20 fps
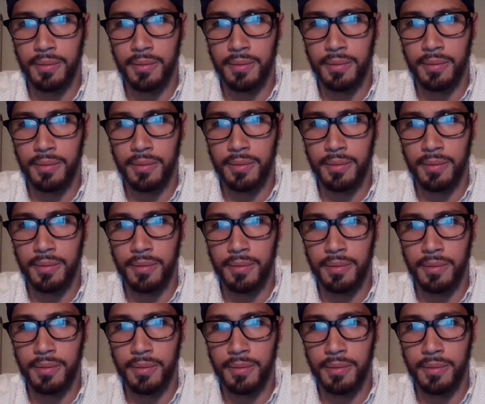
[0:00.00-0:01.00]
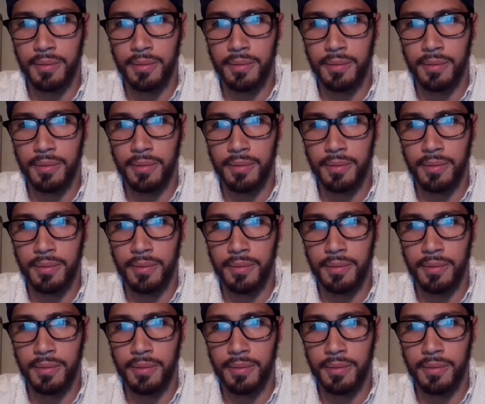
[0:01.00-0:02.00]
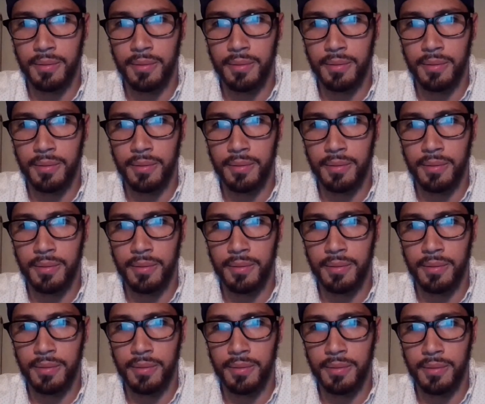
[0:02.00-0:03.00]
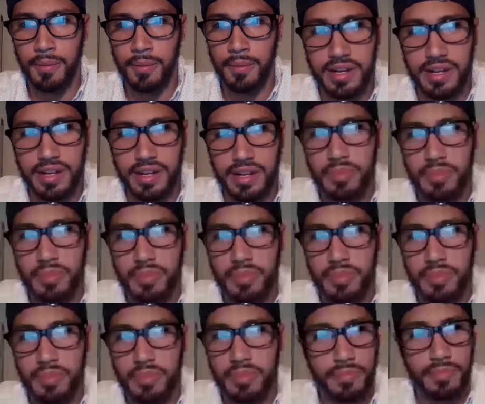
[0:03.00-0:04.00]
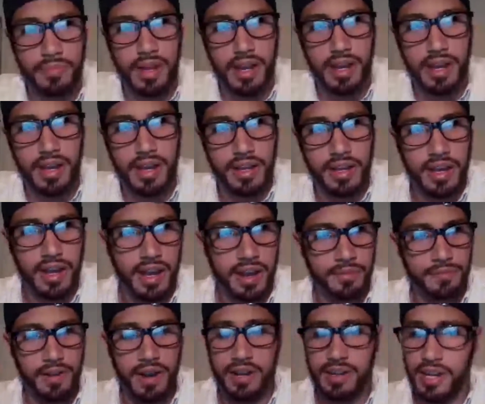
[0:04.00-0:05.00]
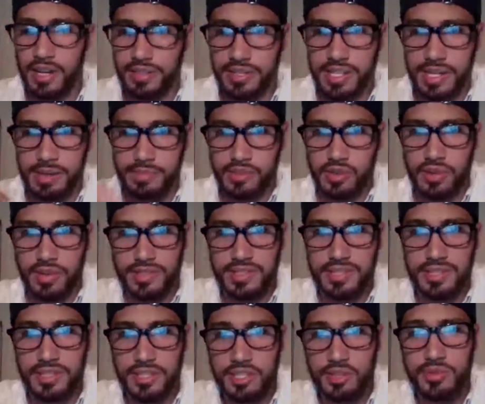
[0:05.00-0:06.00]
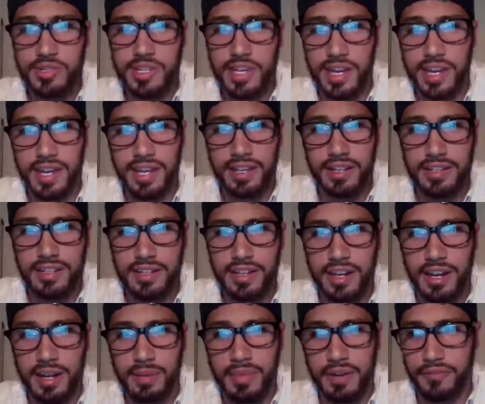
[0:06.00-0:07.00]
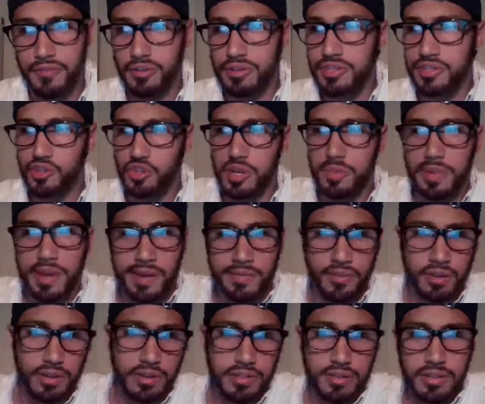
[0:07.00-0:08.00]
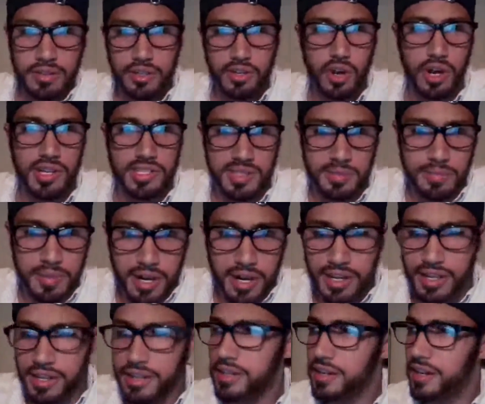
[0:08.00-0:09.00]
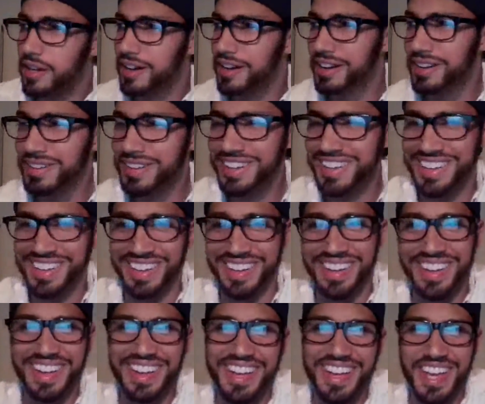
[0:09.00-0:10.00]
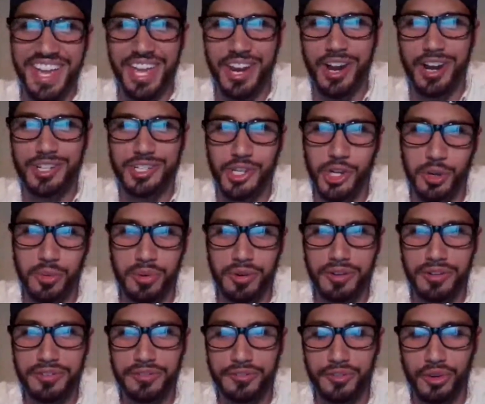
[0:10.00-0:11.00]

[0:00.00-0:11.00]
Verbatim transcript: And then what else? There's a bunch that are pending right now, but um, I found out that I'm going to the U K, uh, my first trip ever across the pond, uh, in October